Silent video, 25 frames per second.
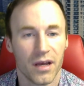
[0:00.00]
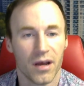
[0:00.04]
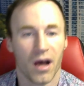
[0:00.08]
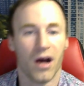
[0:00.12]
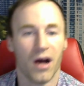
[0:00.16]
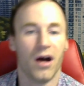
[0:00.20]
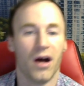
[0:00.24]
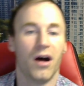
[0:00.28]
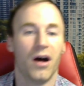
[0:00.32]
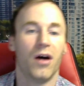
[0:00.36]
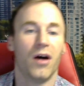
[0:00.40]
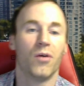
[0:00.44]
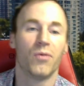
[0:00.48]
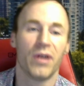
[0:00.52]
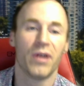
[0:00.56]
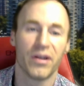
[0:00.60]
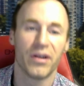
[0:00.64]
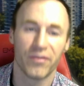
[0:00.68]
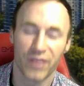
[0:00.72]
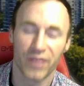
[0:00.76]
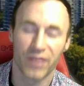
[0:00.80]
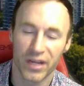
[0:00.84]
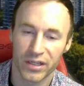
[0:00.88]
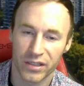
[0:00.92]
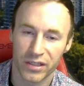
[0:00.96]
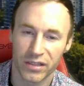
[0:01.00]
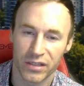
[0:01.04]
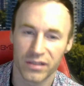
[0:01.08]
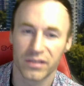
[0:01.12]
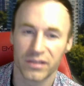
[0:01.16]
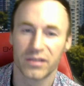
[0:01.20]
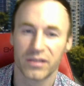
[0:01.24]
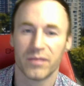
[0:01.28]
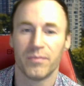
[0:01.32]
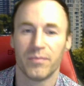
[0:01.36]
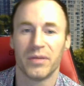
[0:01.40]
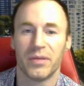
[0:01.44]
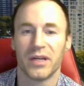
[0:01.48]
Renovations
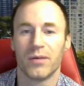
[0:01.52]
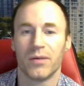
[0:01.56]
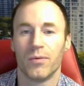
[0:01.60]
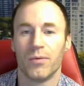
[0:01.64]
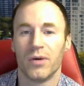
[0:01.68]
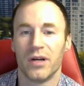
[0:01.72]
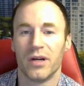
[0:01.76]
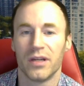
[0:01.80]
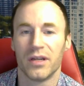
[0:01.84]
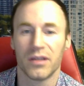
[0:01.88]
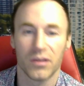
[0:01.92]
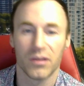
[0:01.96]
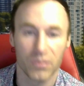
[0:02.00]
is a big one.